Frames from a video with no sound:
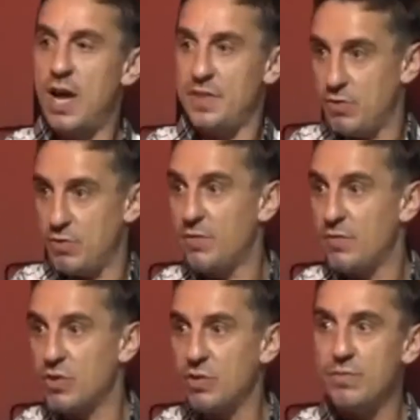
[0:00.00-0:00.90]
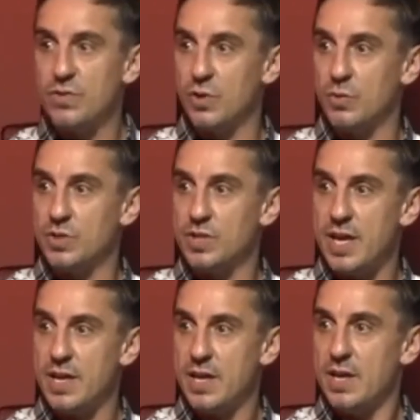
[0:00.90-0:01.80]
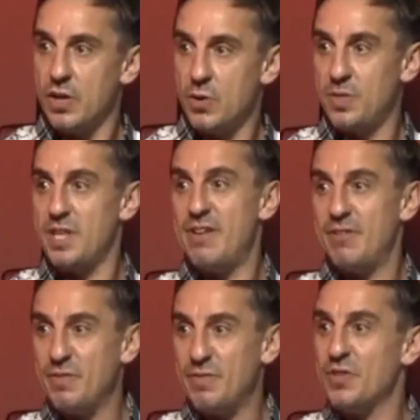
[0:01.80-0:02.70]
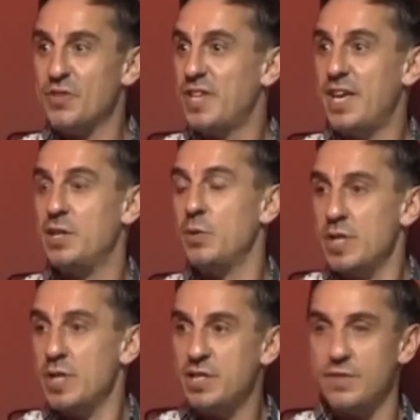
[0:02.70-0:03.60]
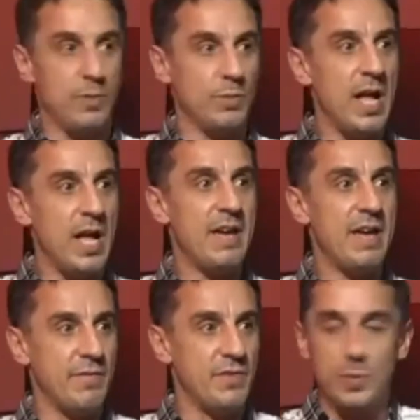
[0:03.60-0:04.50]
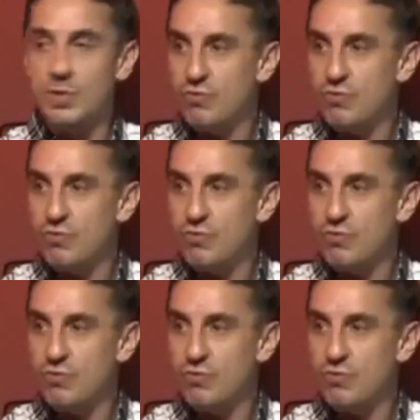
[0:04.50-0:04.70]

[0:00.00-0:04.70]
I think you're out of your comfort zone today, coming in here on your first day, doing an interview live, having to